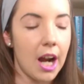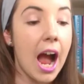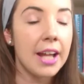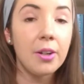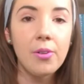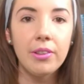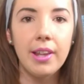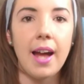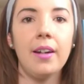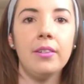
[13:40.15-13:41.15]
I don't
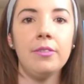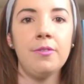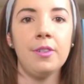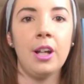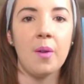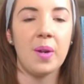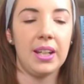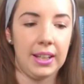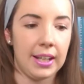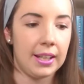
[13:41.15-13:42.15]
love
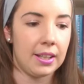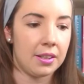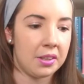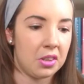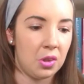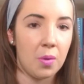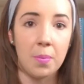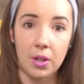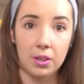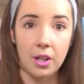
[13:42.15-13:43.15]
going into a
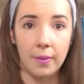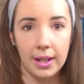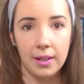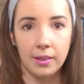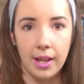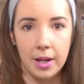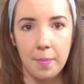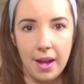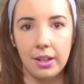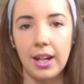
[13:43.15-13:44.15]
book knowing a lot
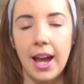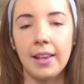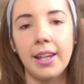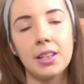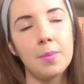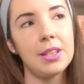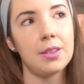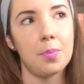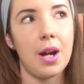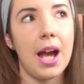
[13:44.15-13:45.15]
about it. I like to be
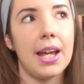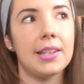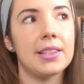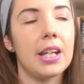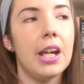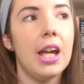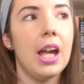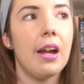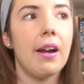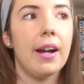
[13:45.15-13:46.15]
surprised.
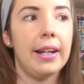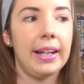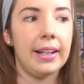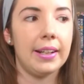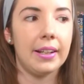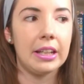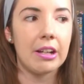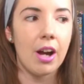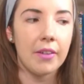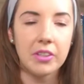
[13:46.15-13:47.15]
And
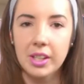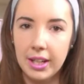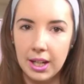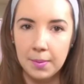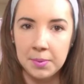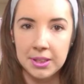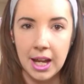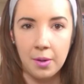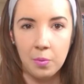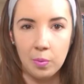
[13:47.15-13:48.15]
oftentimes
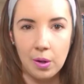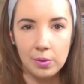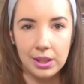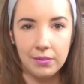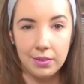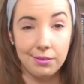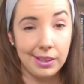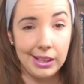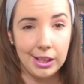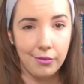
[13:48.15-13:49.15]
I won't even
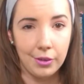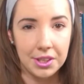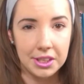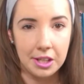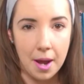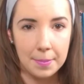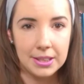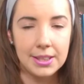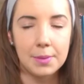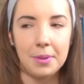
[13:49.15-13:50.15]
read the full
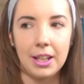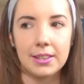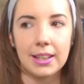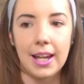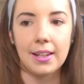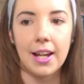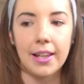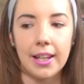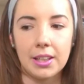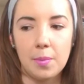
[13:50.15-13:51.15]
synopsis because, again, I
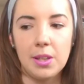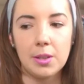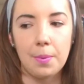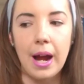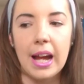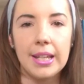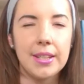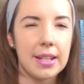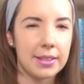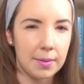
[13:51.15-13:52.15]
like to be
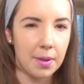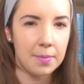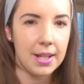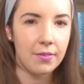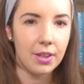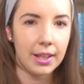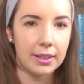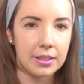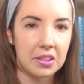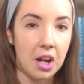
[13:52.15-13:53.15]
surprised, and sometimes I feel like
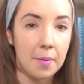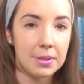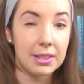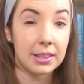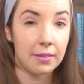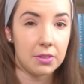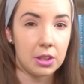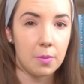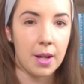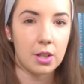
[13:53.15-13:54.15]
the synopsis gives
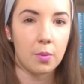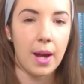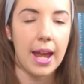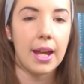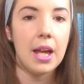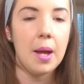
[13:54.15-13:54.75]
too much away.